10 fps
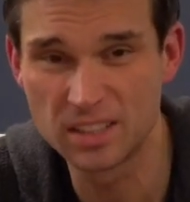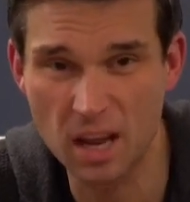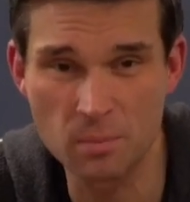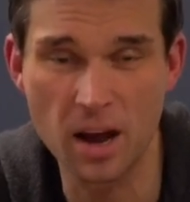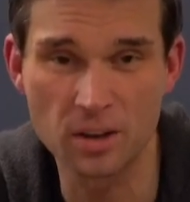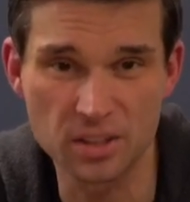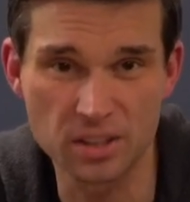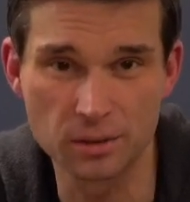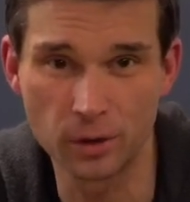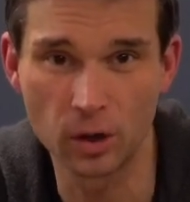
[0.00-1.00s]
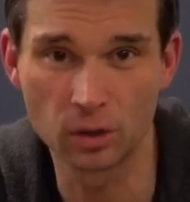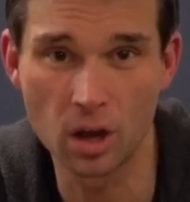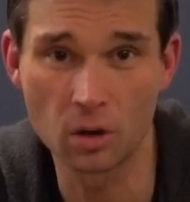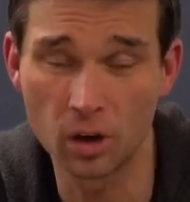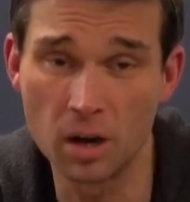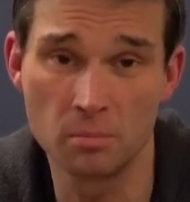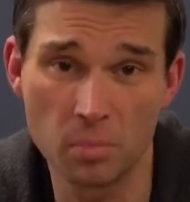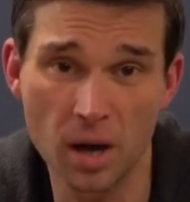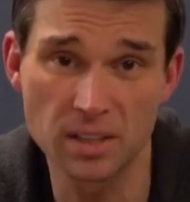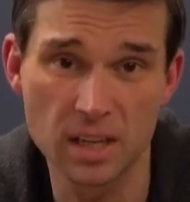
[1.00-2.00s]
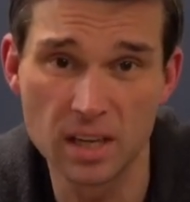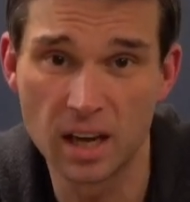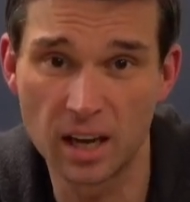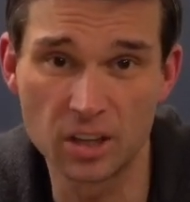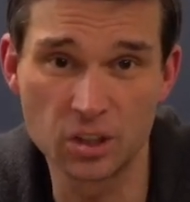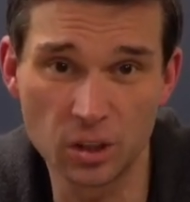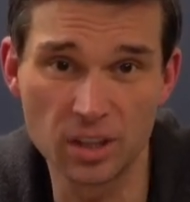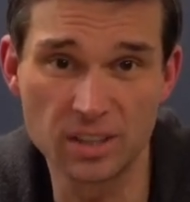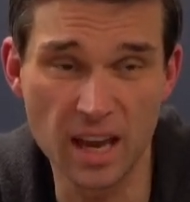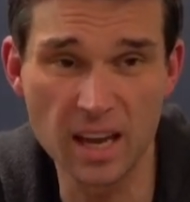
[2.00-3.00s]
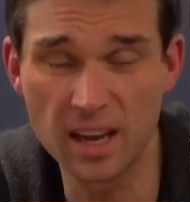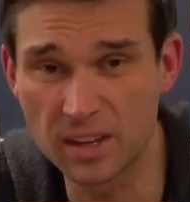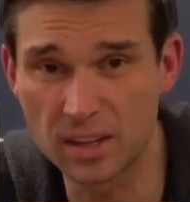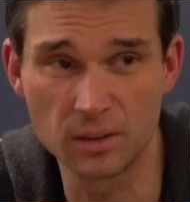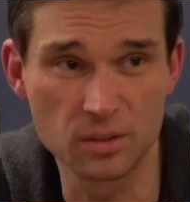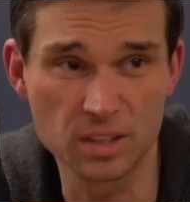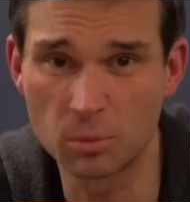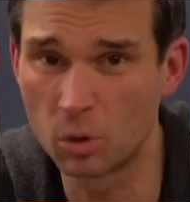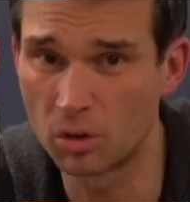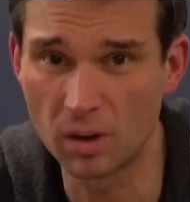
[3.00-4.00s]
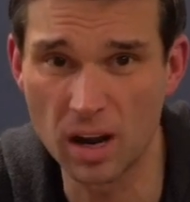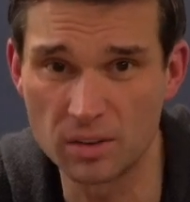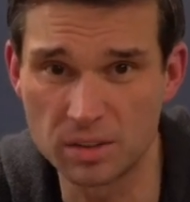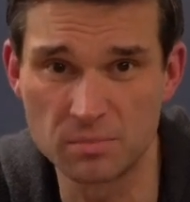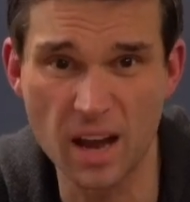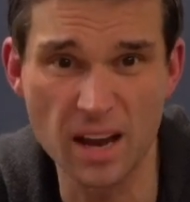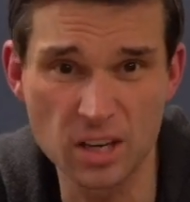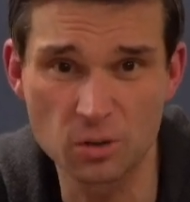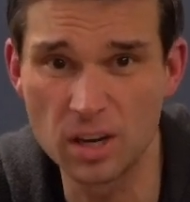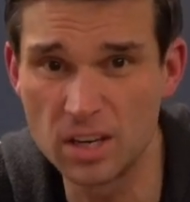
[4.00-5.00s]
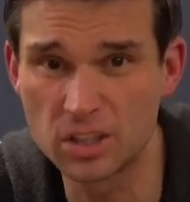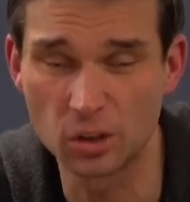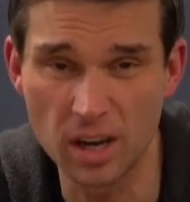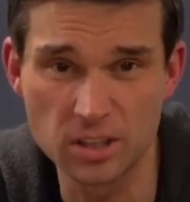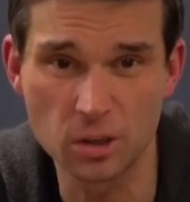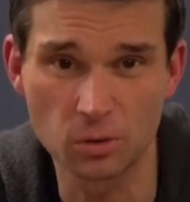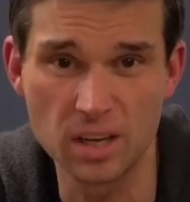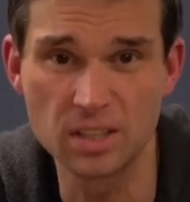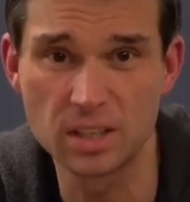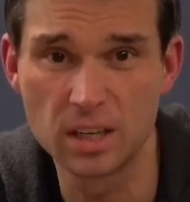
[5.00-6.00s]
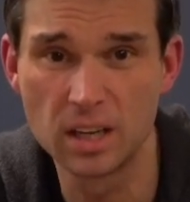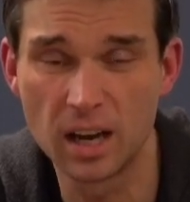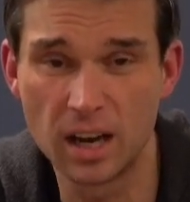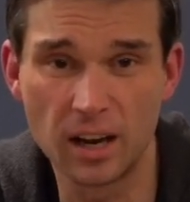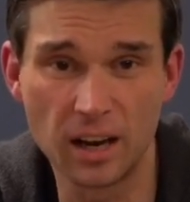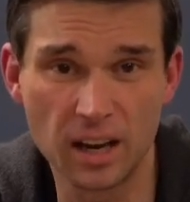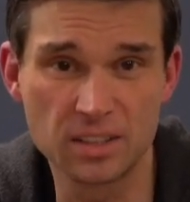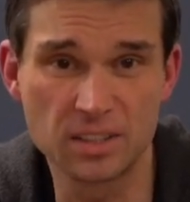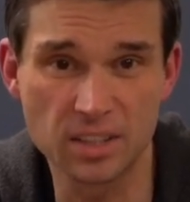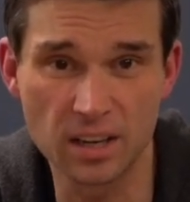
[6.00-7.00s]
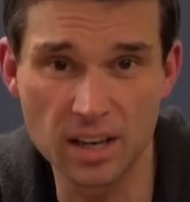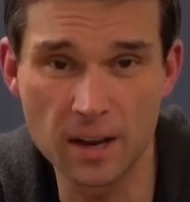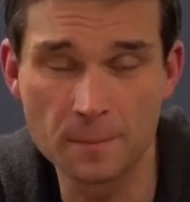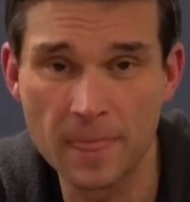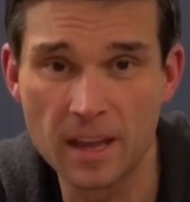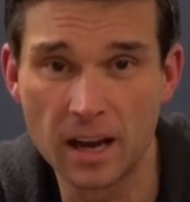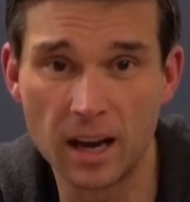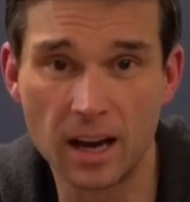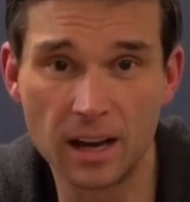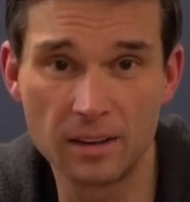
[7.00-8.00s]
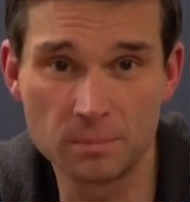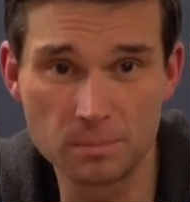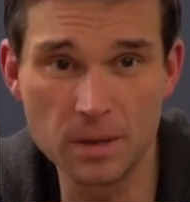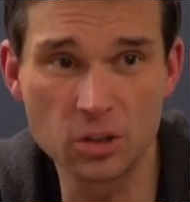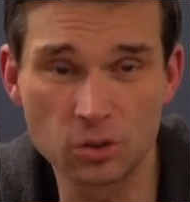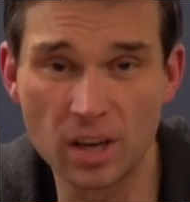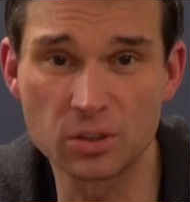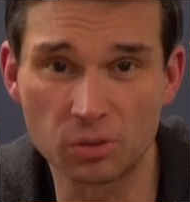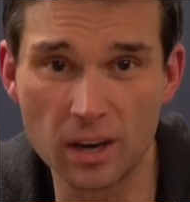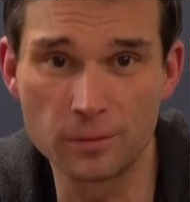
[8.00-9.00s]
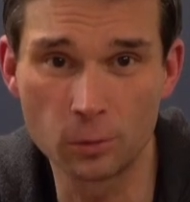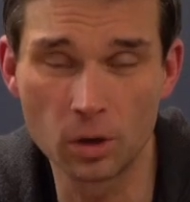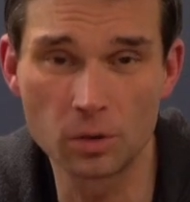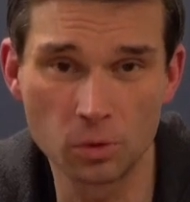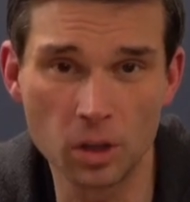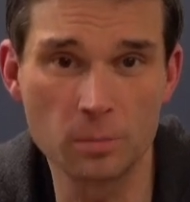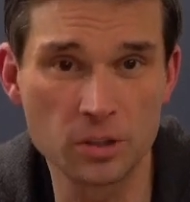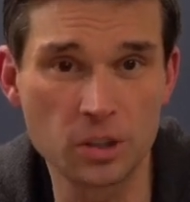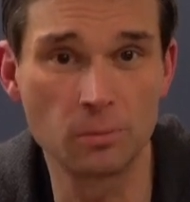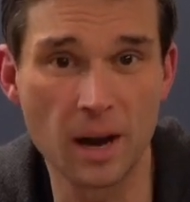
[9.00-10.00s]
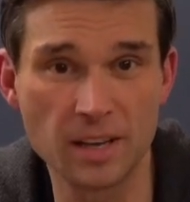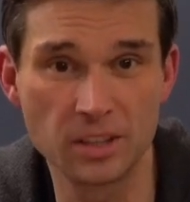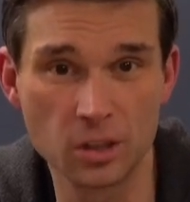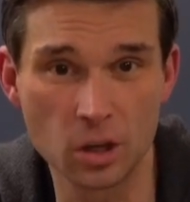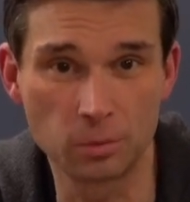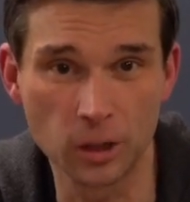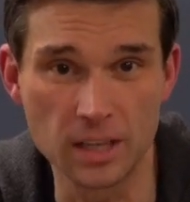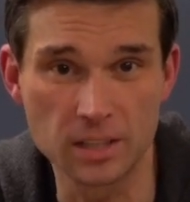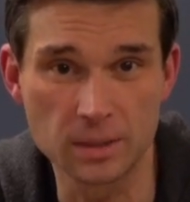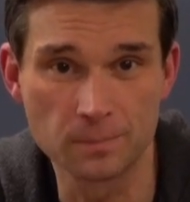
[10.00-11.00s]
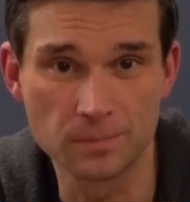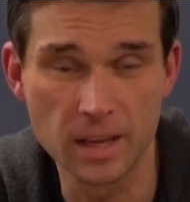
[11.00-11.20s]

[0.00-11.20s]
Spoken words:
10 miles isn't a very long run, but on a chilly day, I think that it was somewhere around 9 degrees or 8 degrees on Sunday. Being dressed right for it really puts your mind in a good place.